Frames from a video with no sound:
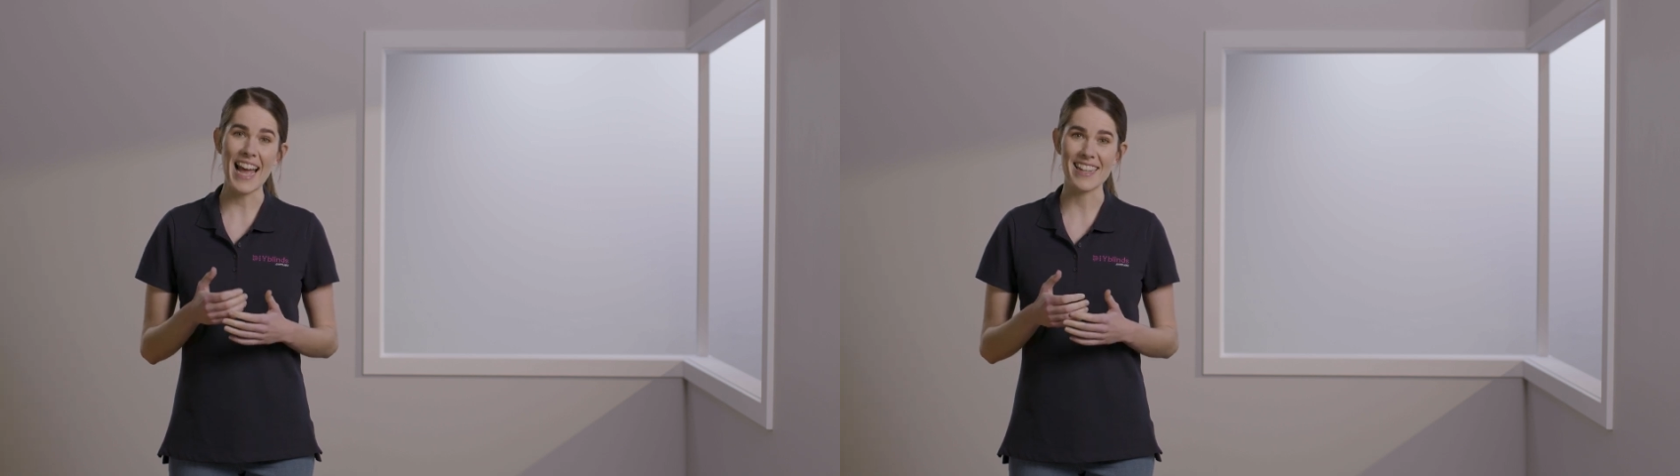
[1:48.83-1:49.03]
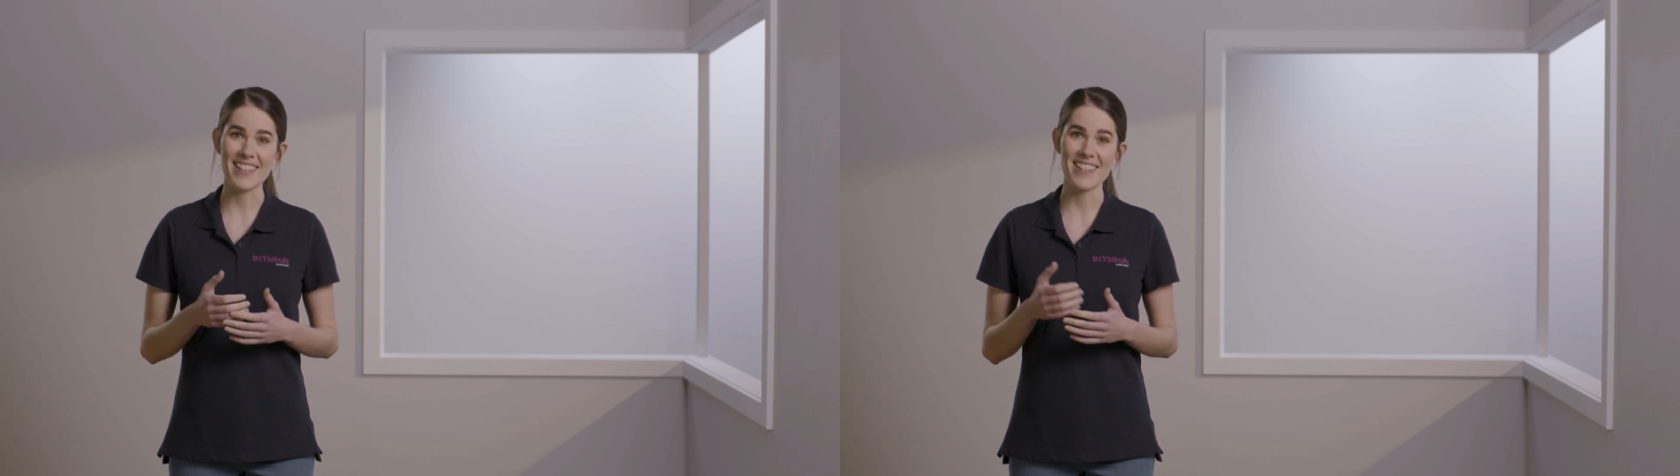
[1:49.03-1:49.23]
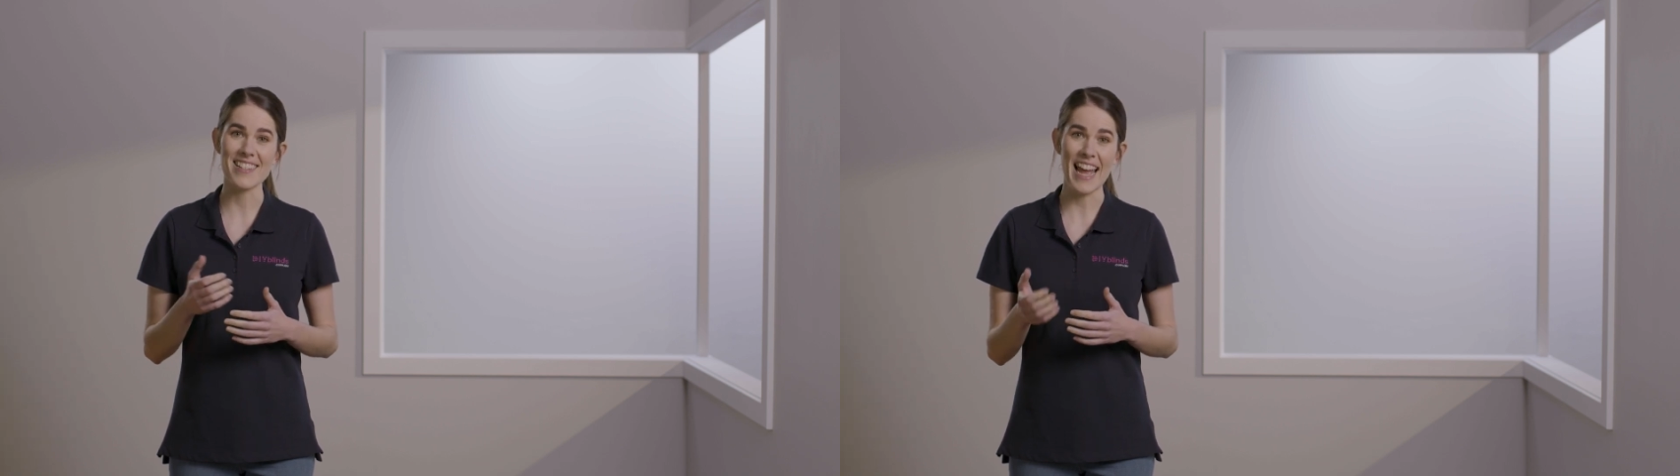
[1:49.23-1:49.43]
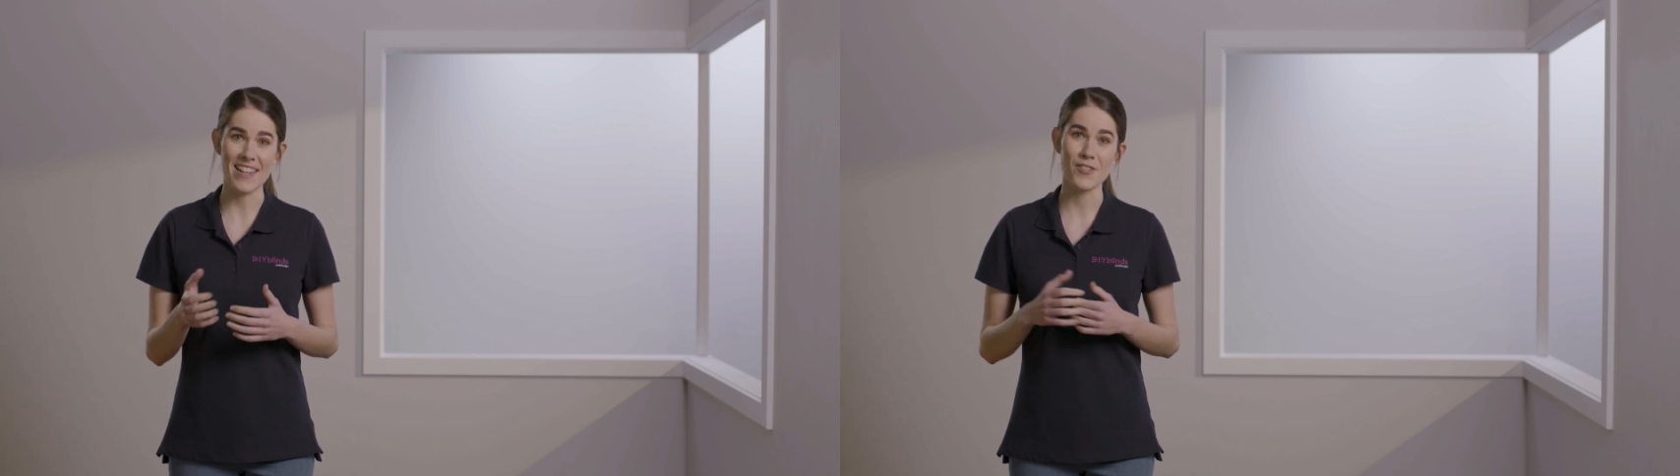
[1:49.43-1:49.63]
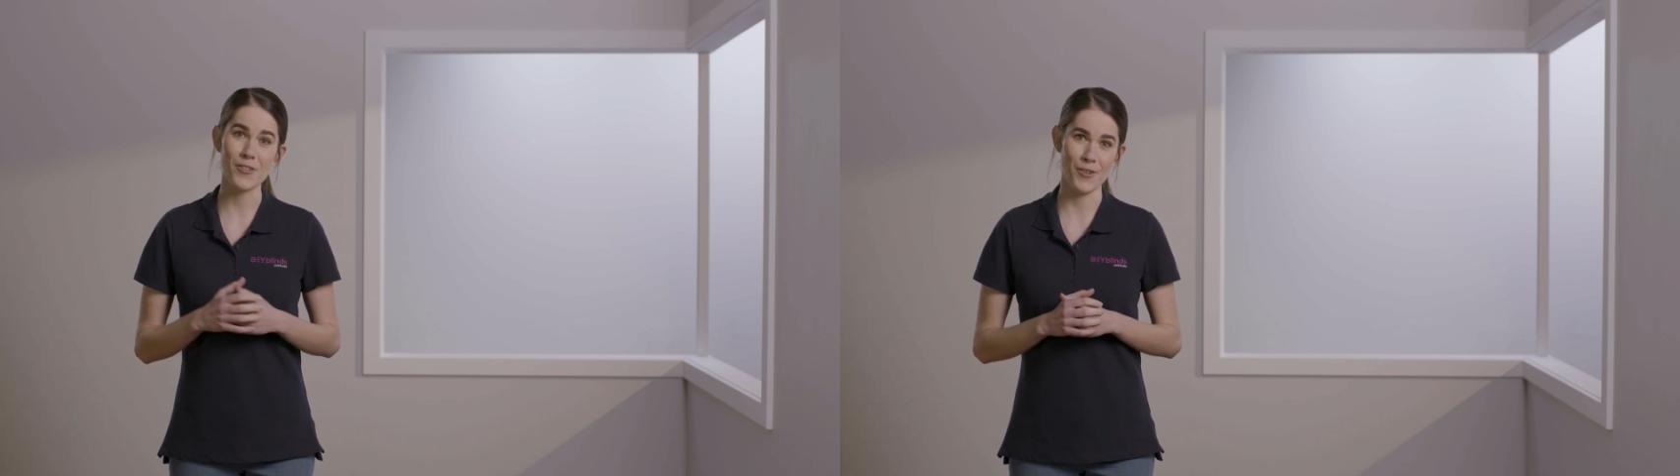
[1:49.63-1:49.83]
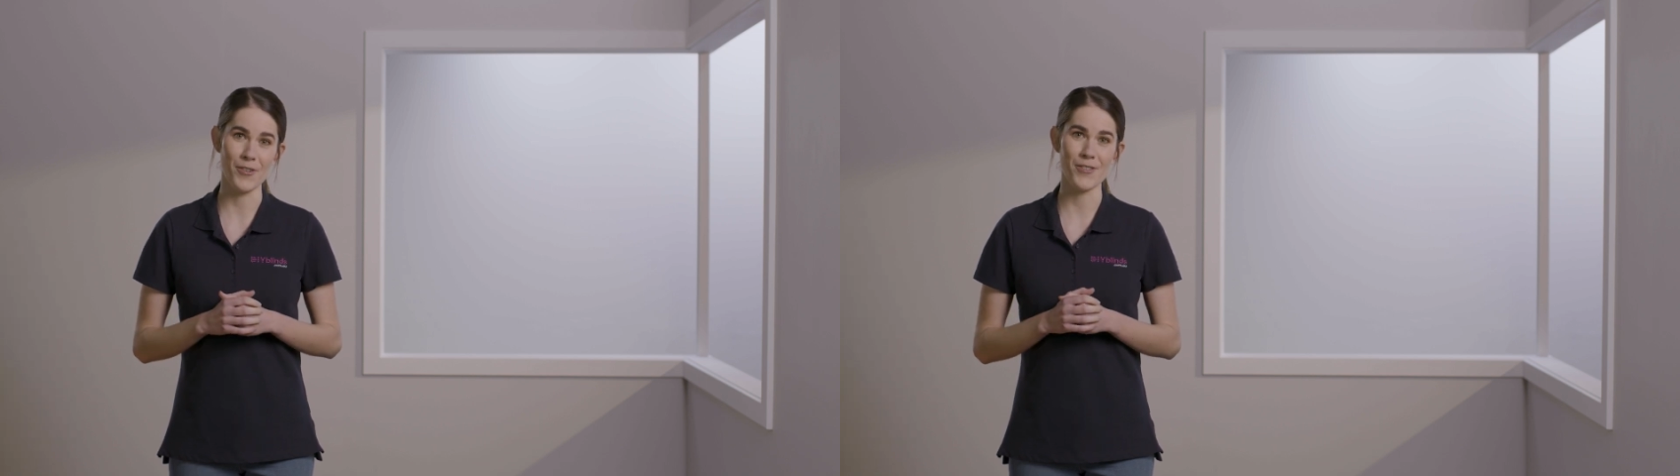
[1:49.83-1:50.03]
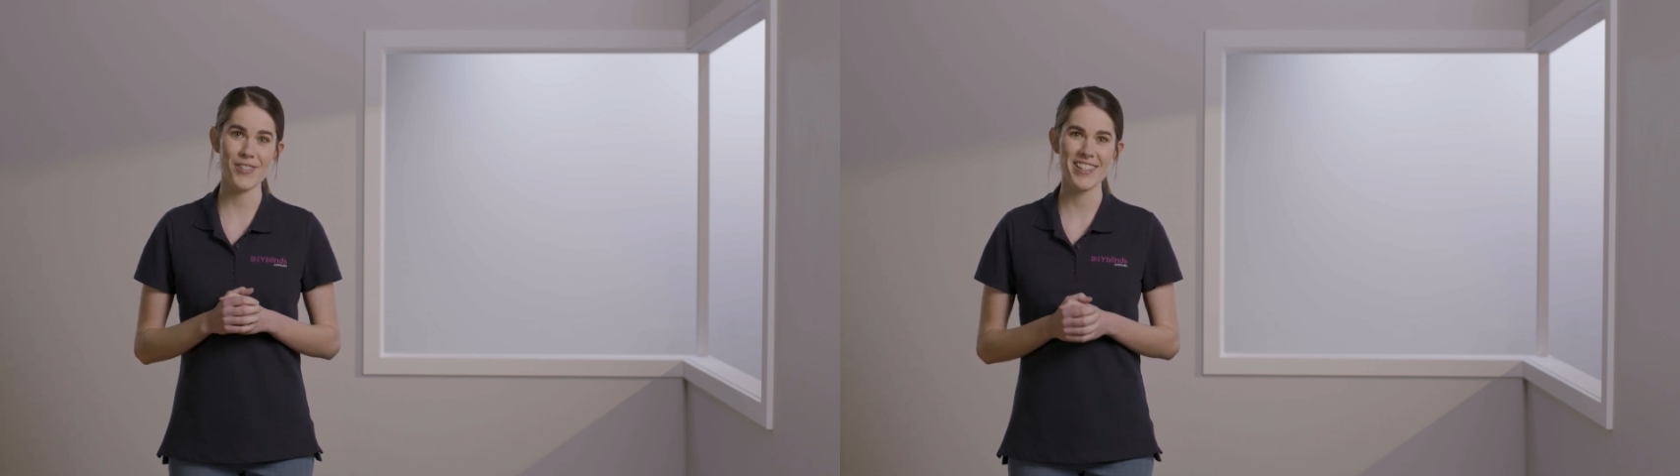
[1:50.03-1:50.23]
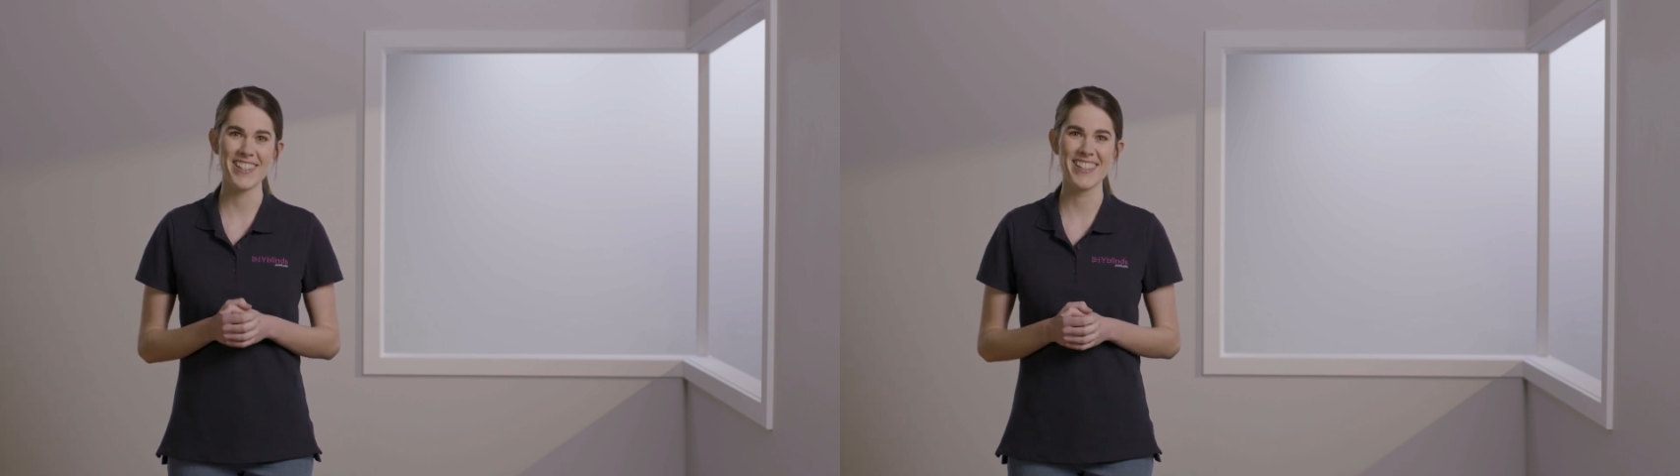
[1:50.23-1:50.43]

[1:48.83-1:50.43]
anchors and screws.